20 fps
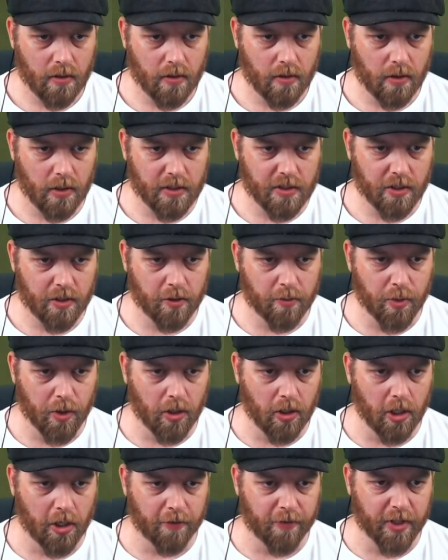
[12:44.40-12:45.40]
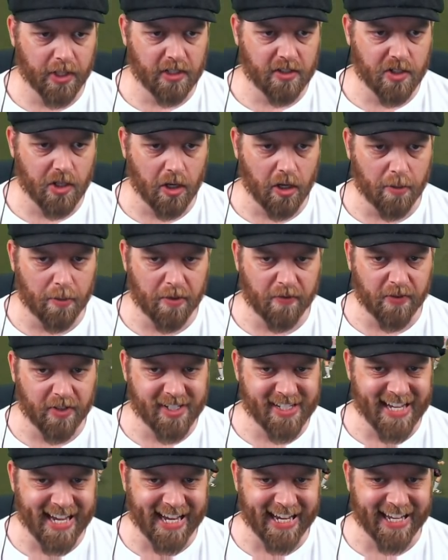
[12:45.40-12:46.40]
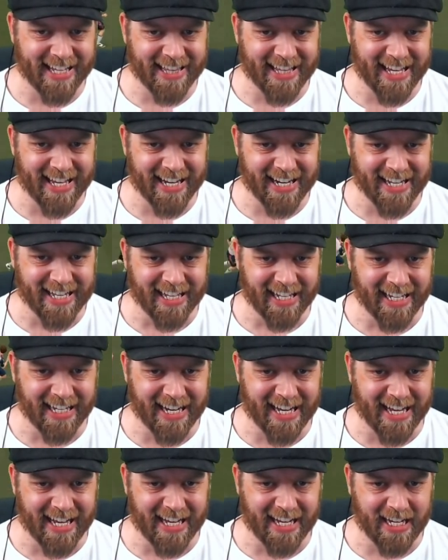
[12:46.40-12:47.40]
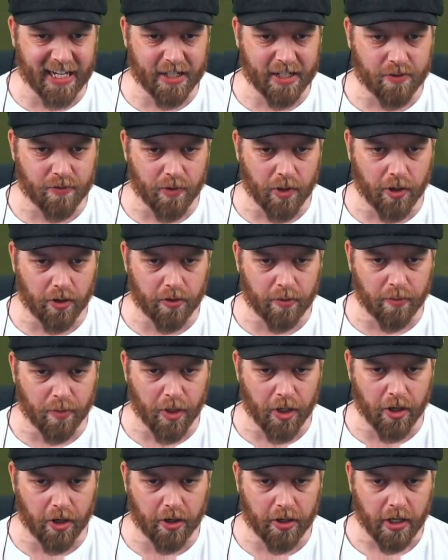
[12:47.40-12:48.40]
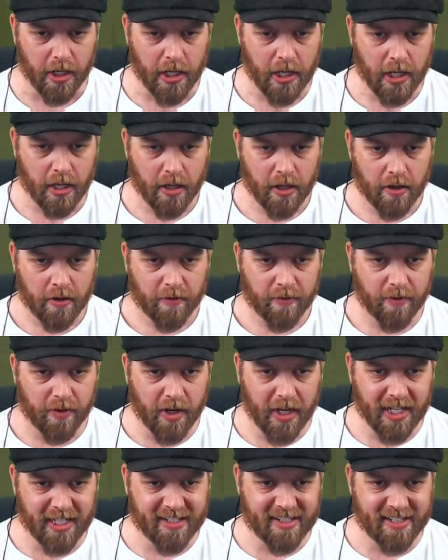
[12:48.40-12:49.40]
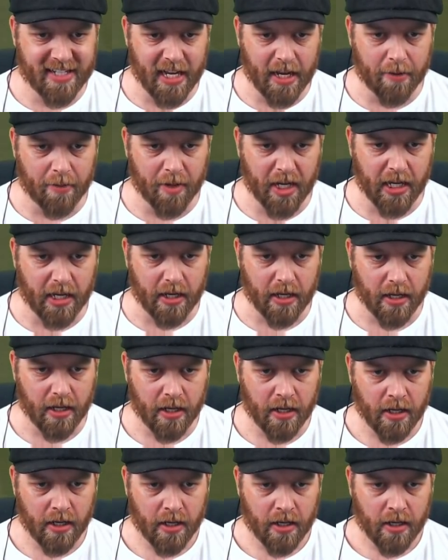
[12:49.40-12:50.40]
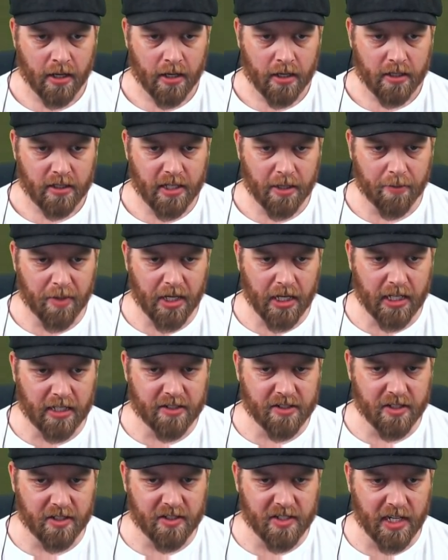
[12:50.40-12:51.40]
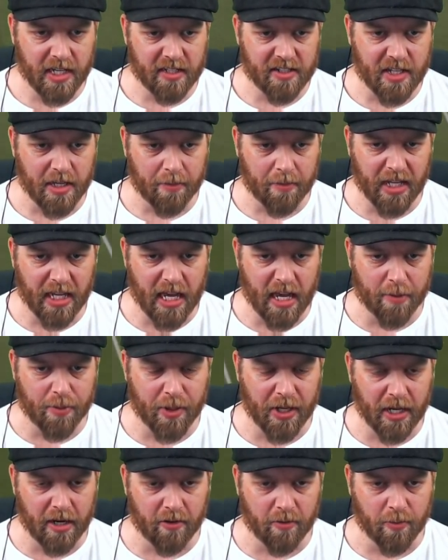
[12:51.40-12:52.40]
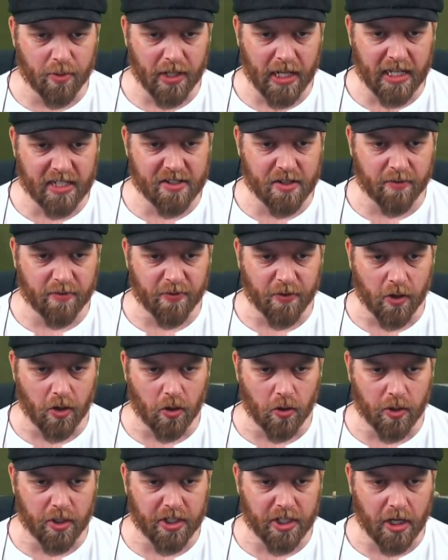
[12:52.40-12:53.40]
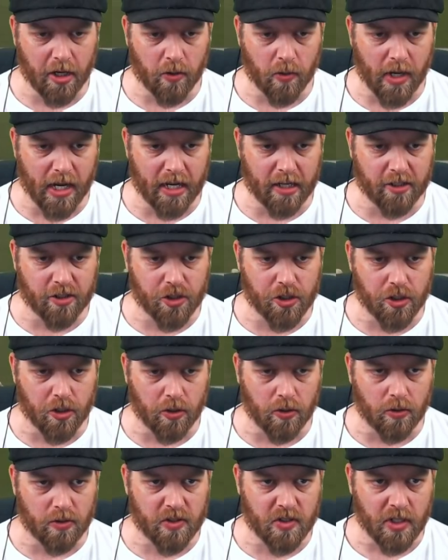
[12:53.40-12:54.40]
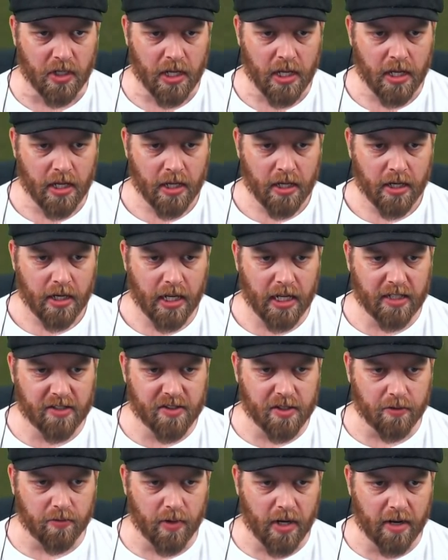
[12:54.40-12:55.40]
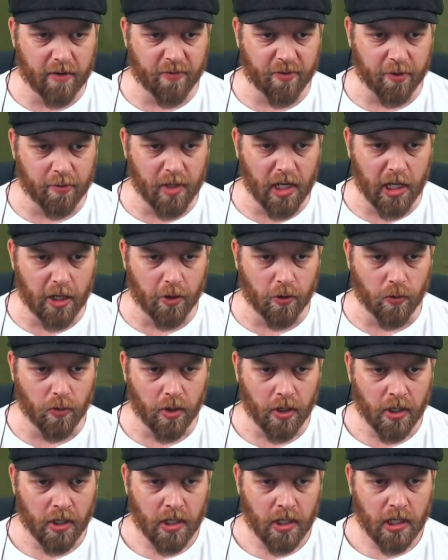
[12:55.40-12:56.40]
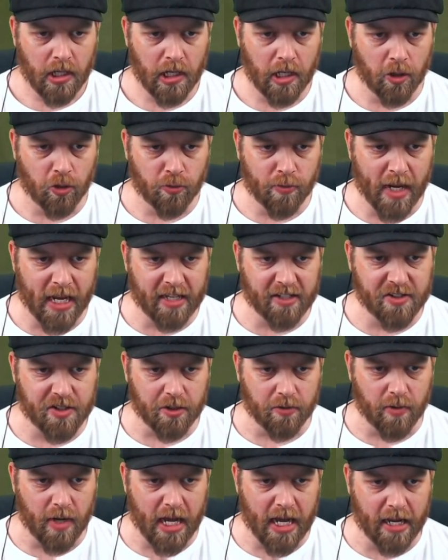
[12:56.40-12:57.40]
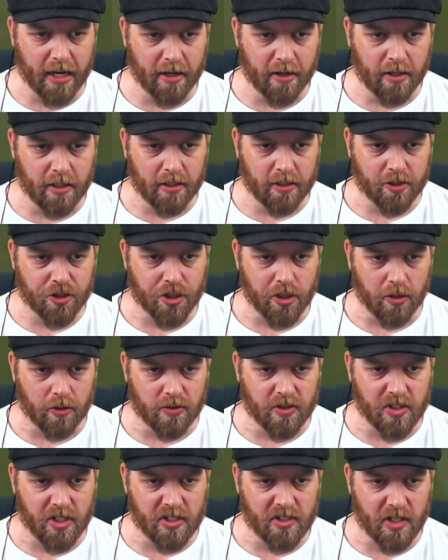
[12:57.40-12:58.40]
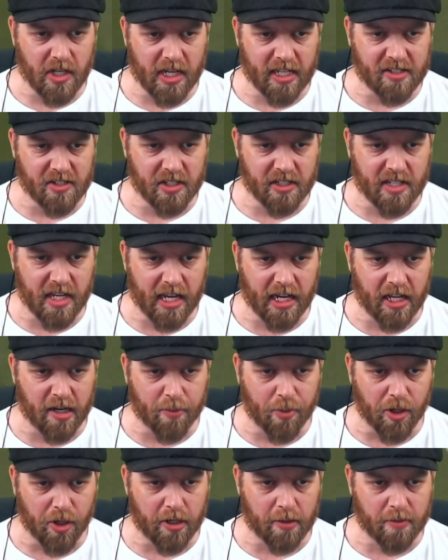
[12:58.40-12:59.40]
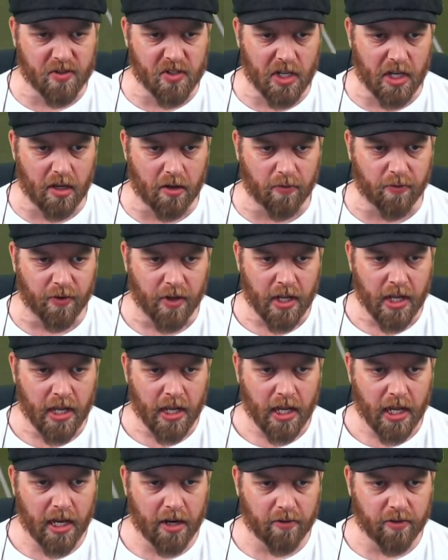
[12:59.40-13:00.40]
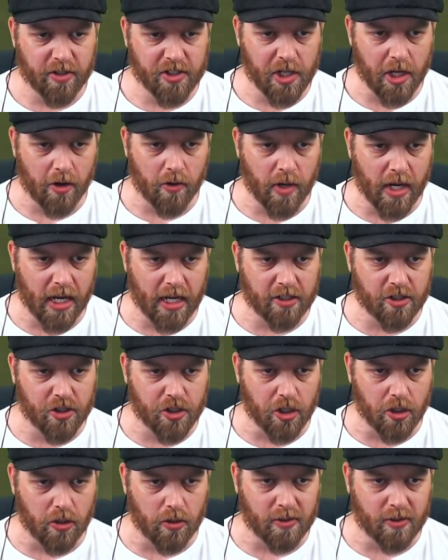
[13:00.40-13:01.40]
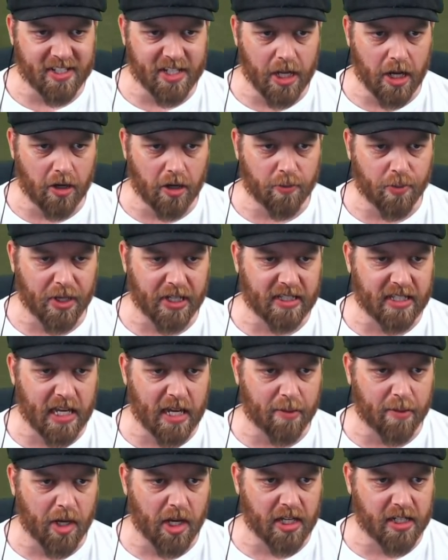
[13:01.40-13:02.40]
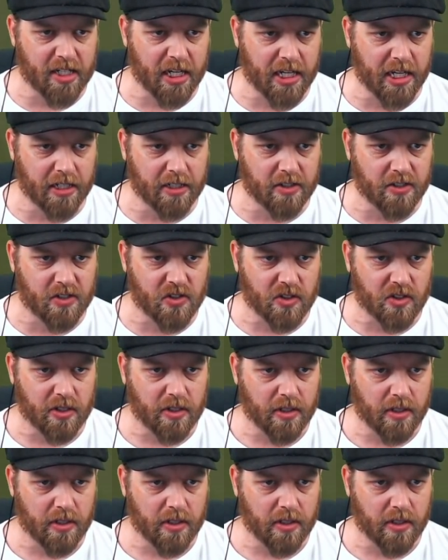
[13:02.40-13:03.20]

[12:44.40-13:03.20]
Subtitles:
Oh, it's a good ball over the top of Vizega there to clear. Here's Rotenberg. Finds Demi. Demi needs to set something up here and plays it forward. Johann Schultz needs the run from Low. Low makes the run. Schultz decides to take it upon himself. Here is Johann Schultz. No, picked down by Dickens.